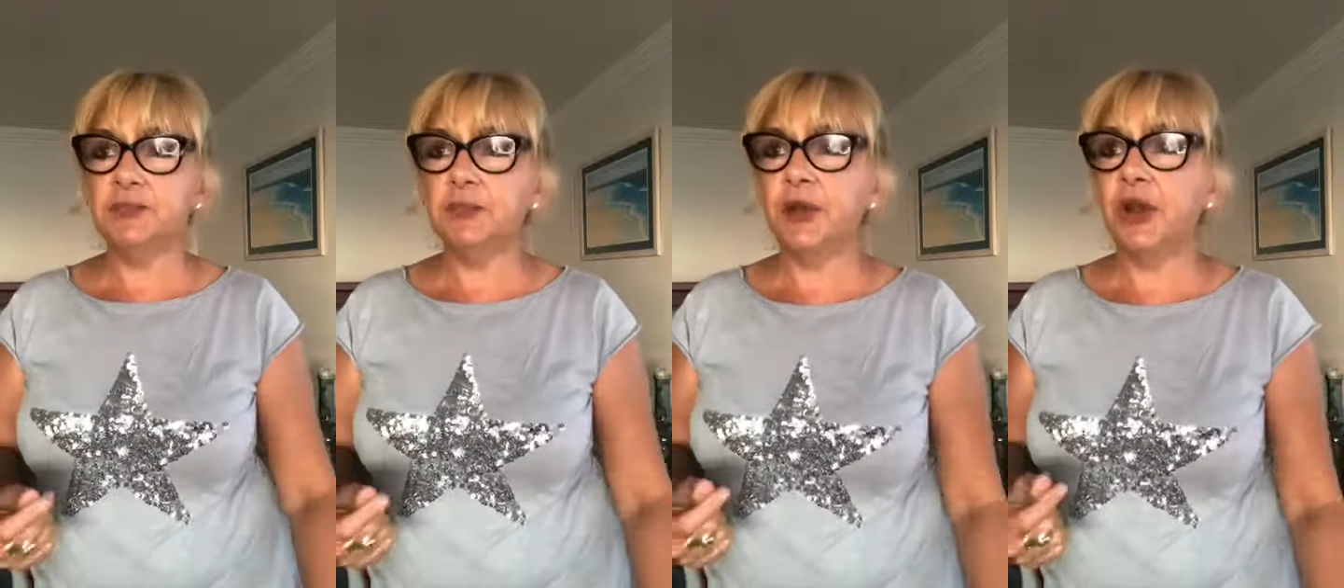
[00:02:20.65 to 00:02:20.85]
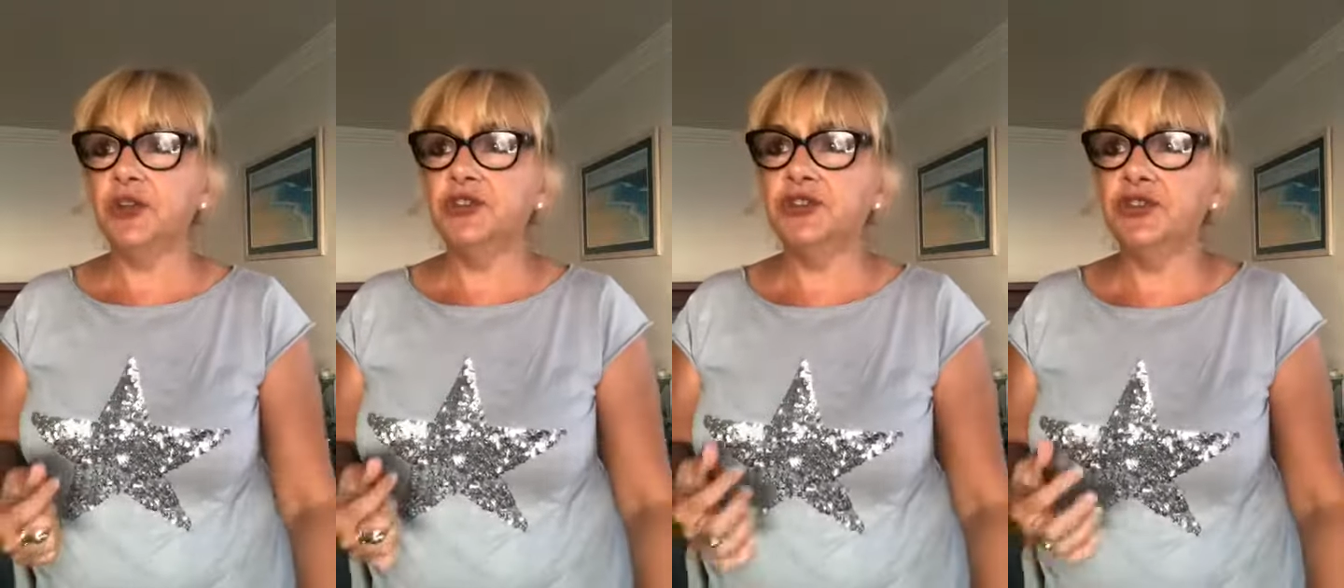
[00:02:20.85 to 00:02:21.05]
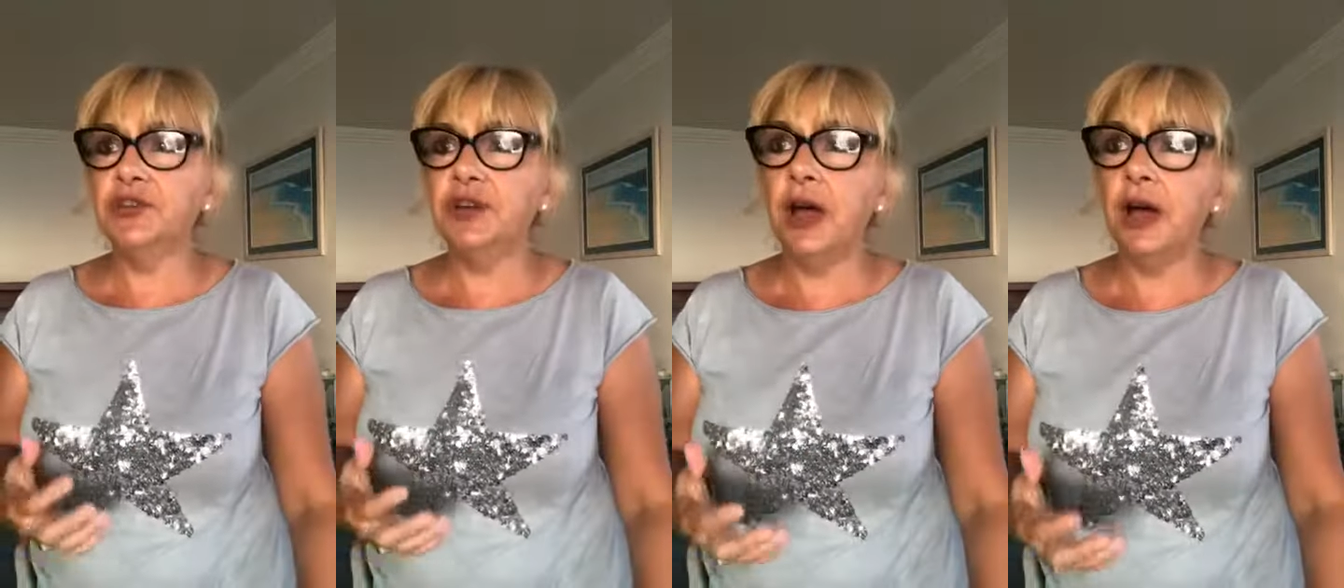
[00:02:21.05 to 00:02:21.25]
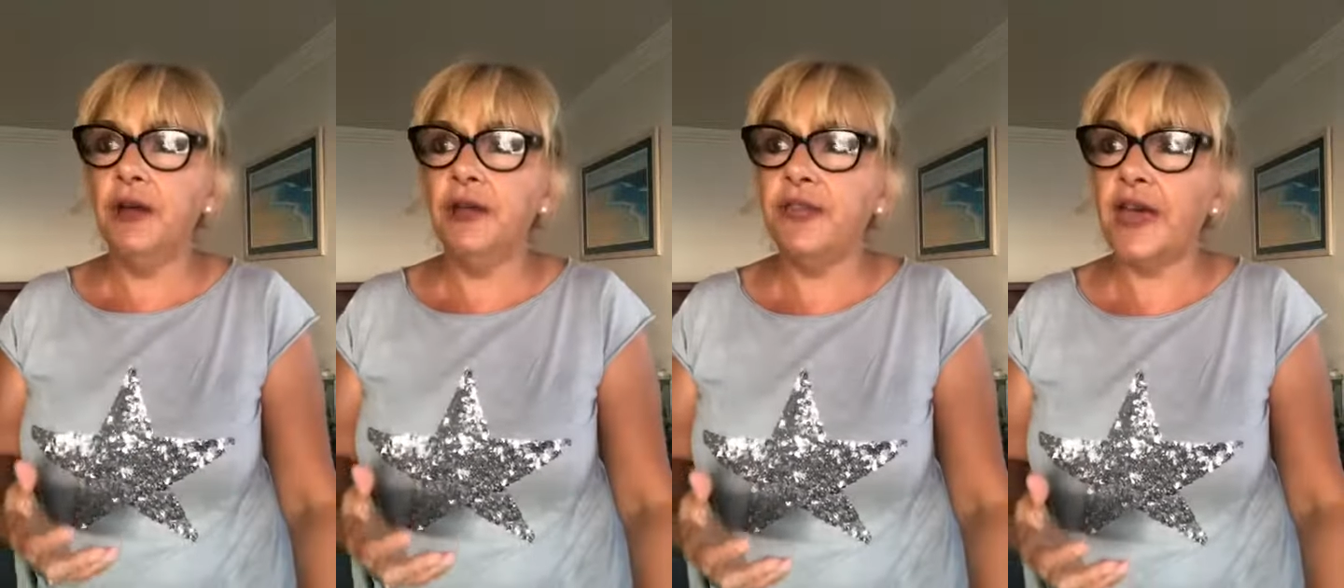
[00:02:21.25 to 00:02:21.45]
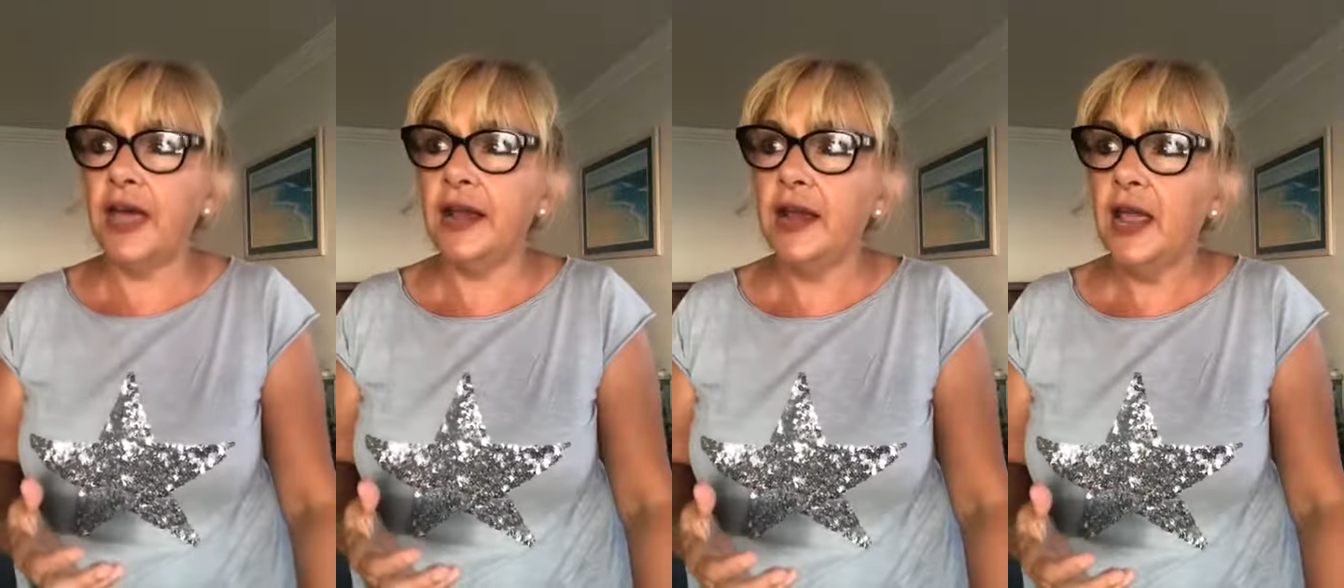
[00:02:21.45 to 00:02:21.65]
but I do
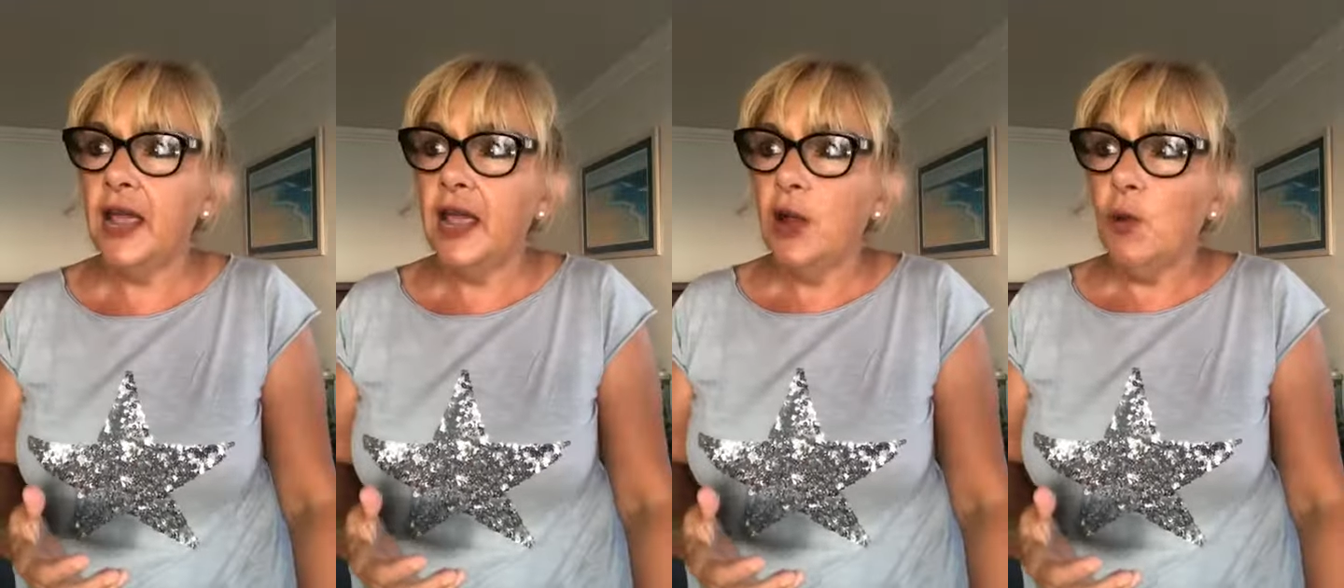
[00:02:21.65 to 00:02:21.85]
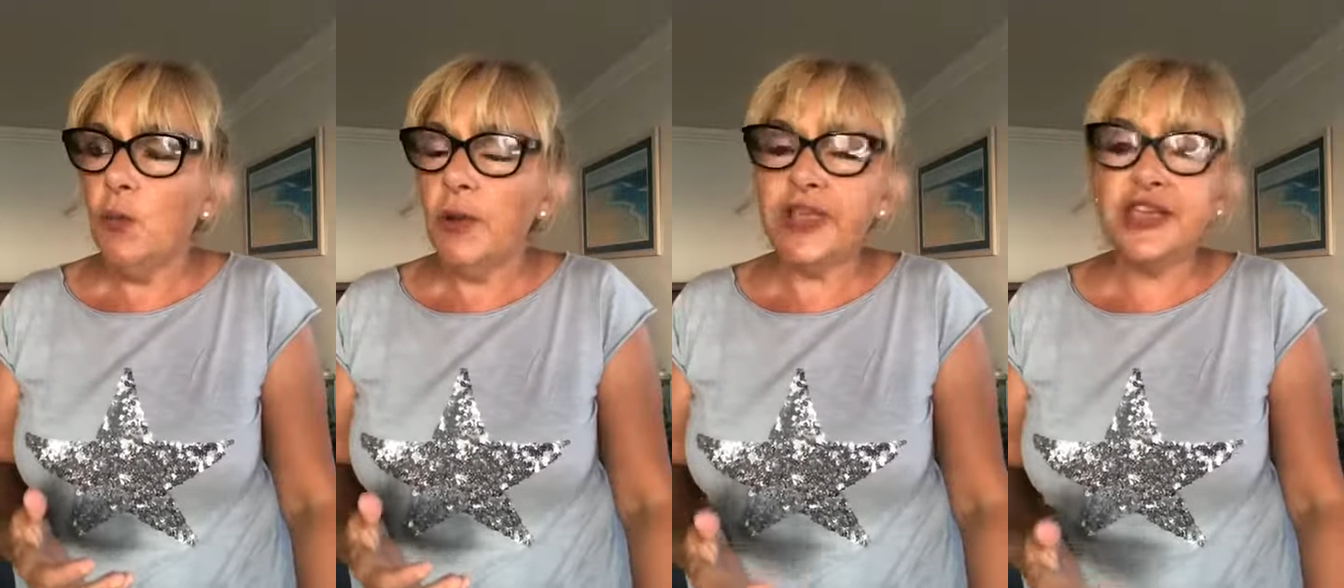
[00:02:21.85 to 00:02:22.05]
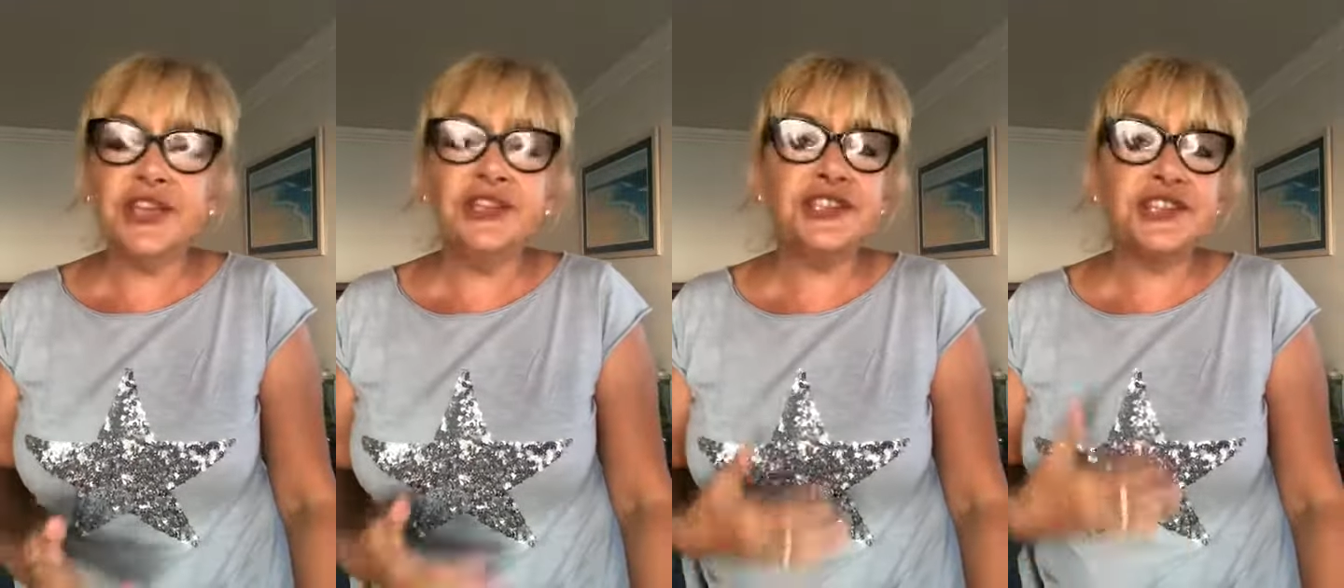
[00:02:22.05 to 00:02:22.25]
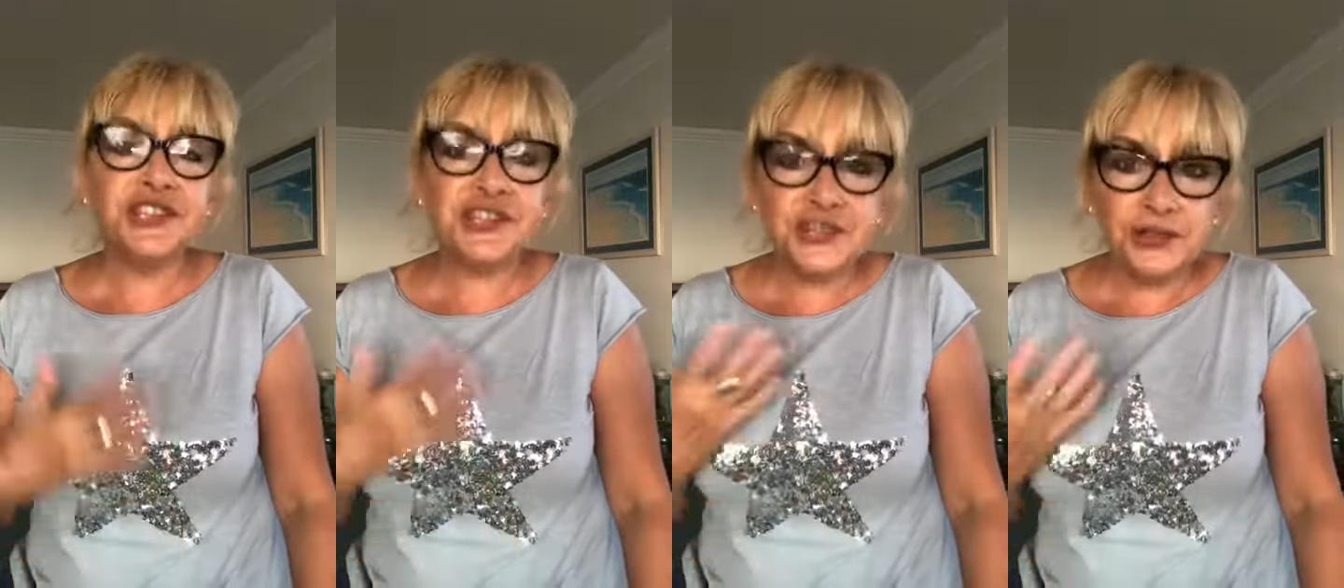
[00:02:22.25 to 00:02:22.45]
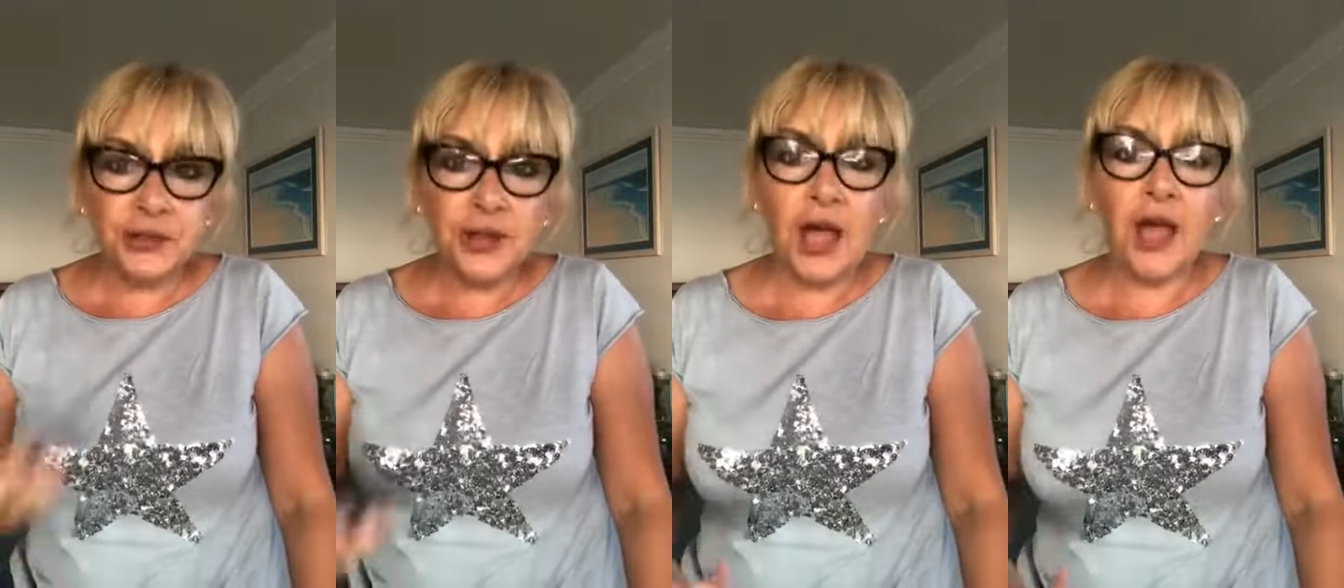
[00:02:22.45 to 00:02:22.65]
know that we can
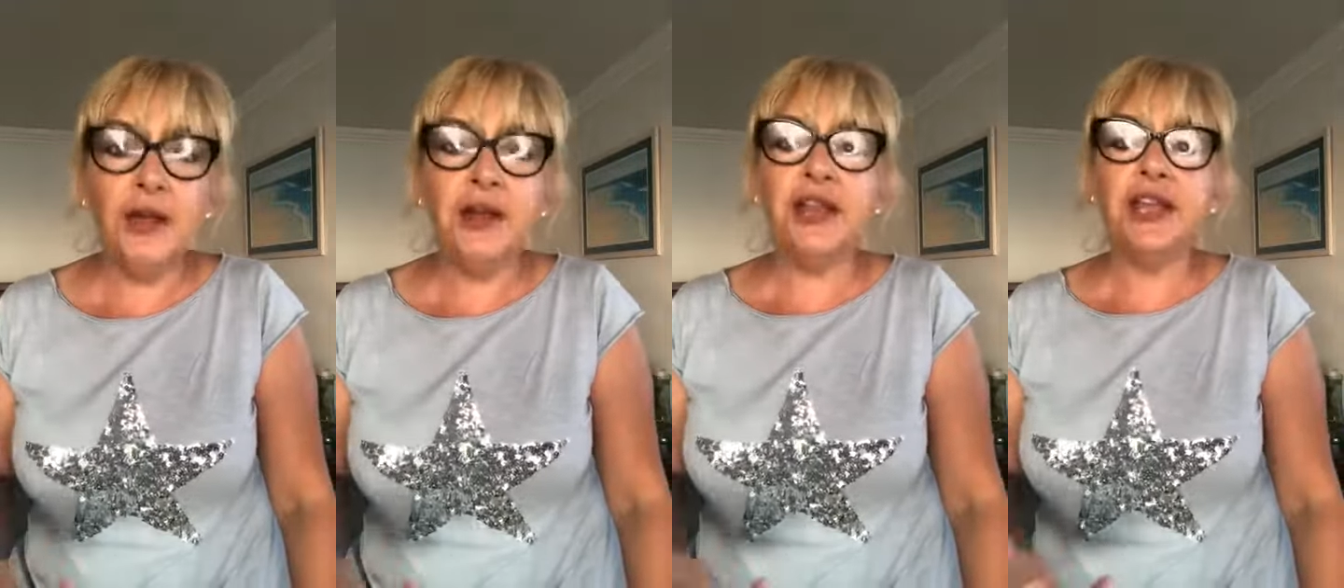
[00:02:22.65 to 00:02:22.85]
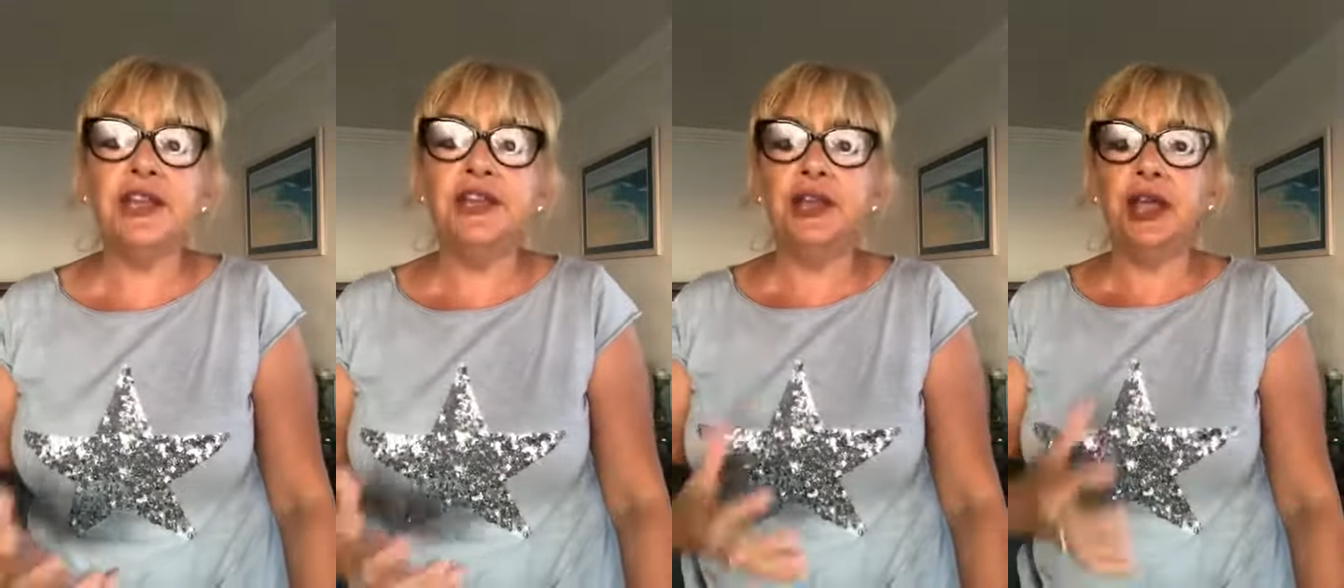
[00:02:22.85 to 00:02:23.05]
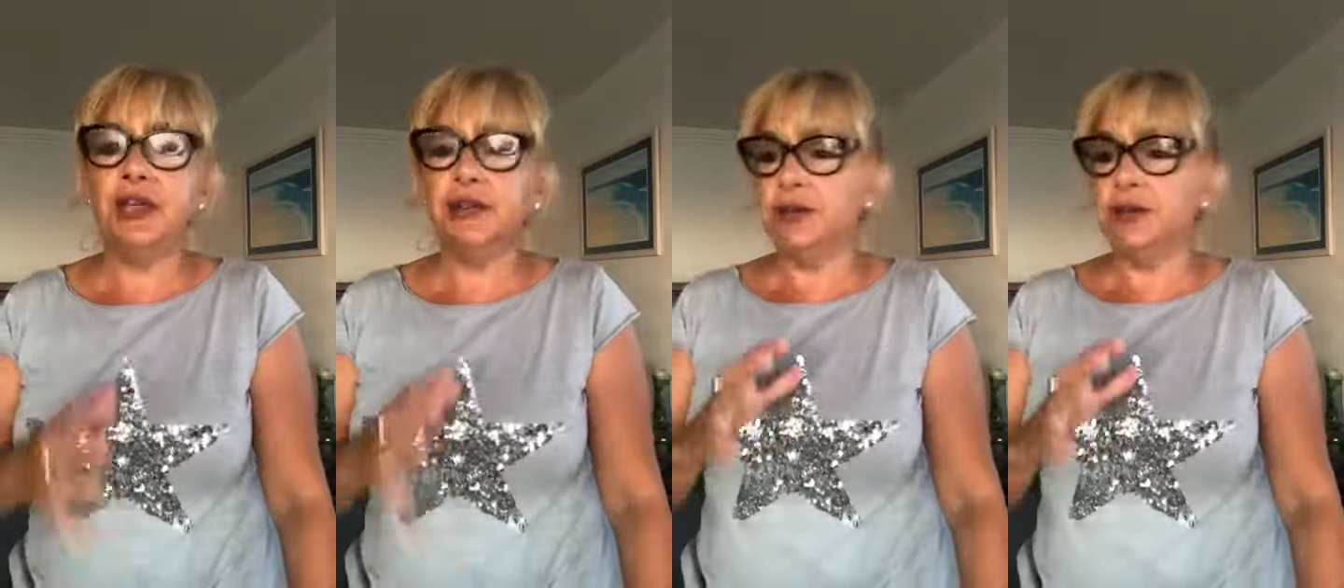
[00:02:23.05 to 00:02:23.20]
still only